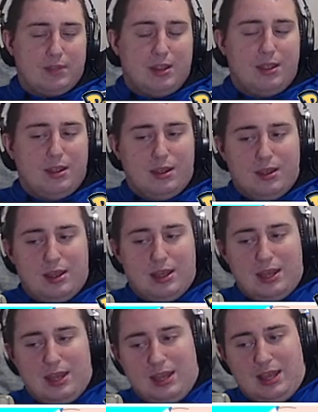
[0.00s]

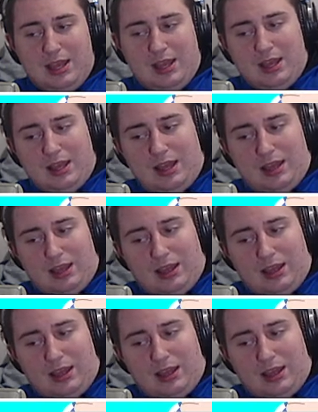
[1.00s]
Nothing is said.